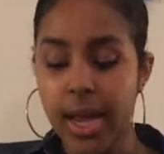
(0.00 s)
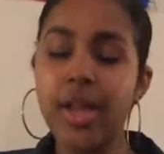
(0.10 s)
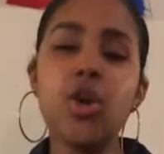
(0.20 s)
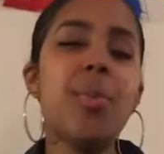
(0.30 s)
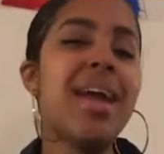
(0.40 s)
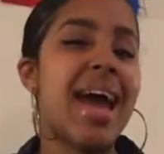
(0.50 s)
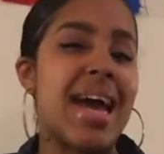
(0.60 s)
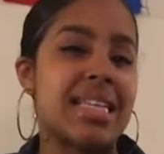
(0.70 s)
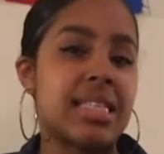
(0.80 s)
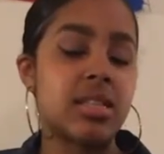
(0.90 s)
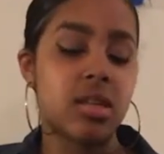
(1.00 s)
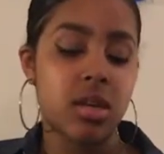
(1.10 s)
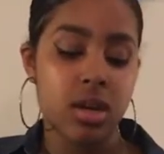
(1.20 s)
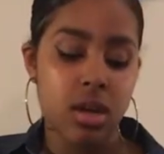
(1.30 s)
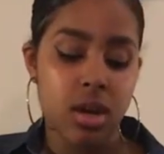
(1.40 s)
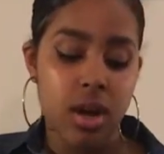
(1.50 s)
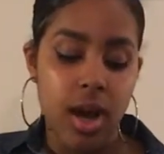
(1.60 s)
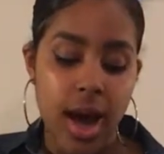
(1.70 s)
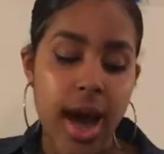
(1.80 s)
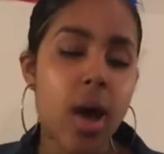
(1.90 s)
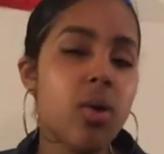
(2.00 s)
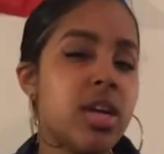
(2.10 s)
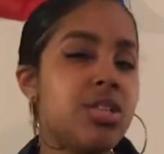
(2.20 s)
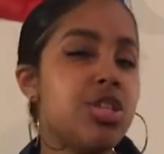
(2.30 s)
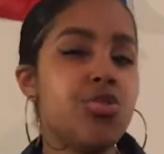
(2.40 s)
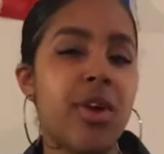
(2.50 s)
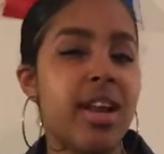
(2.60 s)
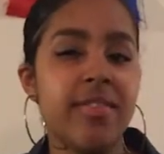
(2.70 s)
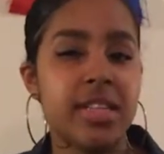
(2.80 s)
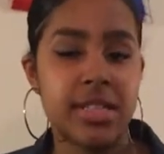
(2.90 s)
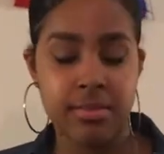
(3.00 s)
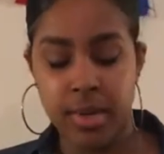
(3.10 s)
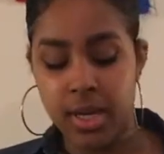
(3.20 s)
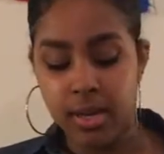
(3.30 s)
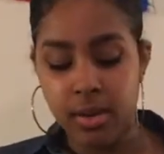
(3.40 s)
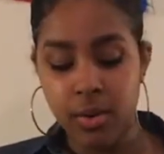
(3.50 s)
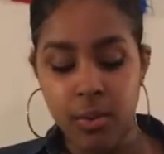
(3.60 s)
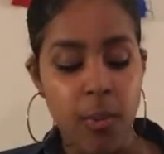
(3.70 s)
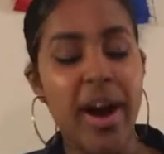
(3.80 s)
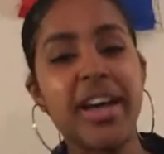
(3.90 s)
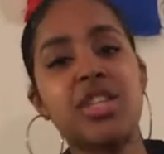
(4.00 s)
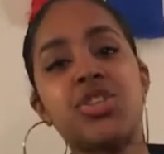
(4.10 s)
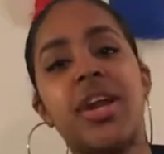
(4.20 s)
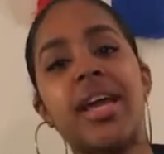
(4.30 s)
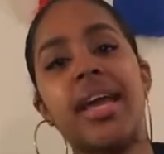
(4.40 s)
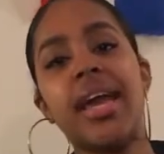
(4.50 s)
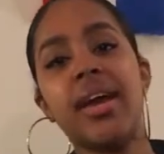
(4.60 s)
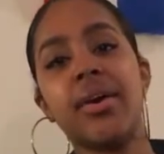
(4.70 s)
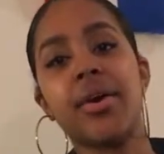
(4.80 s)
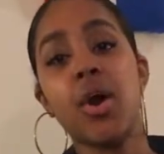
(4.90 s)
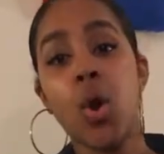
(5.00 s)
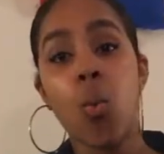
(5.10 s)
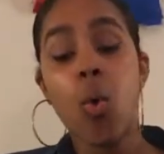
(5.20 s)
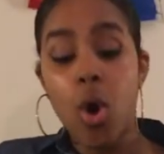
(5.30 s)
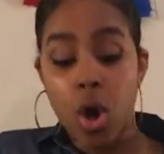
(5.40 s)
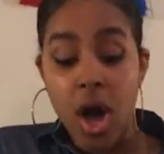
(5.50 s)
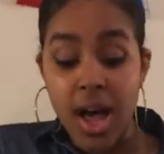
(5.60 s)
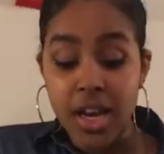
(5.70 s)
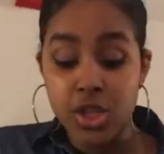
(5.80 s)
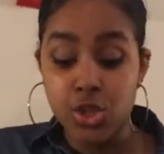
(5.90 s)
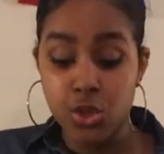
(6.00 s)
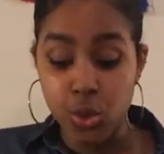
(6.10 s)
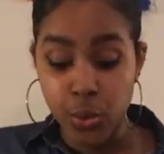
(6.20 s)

And you may ask, how is this relevant to me? Why should I care? Well, college